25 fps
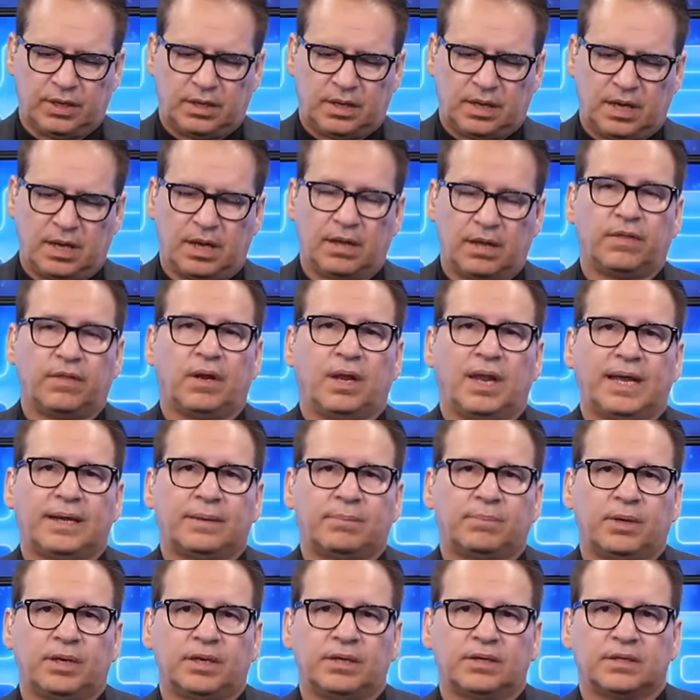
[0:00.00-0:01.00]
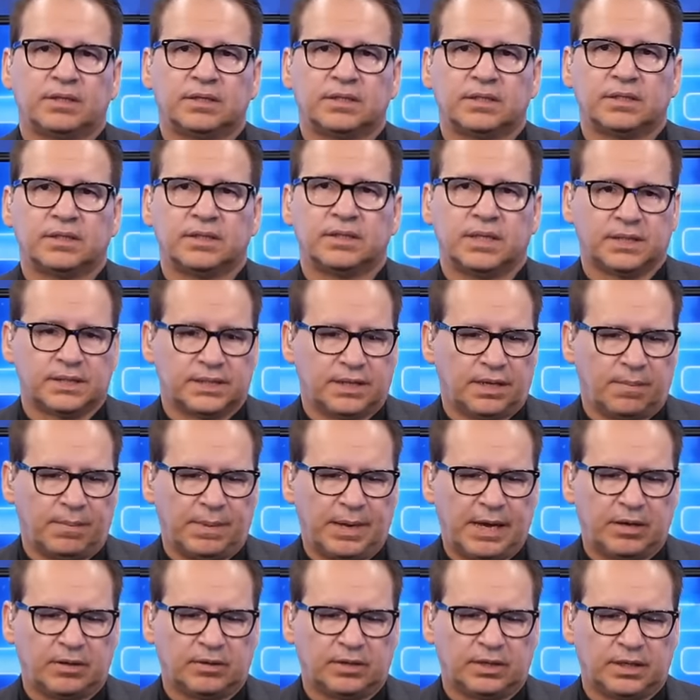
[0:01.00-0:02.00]
the like button, because it does help
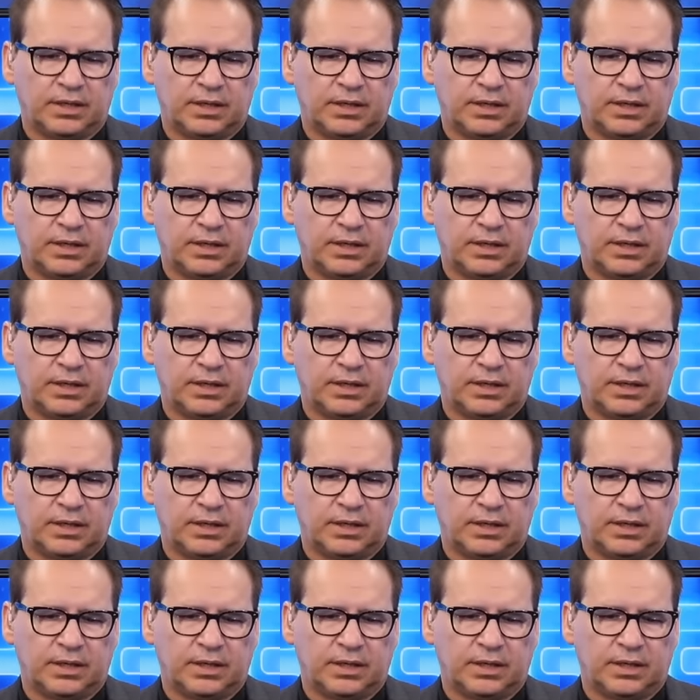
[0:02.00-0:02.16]
out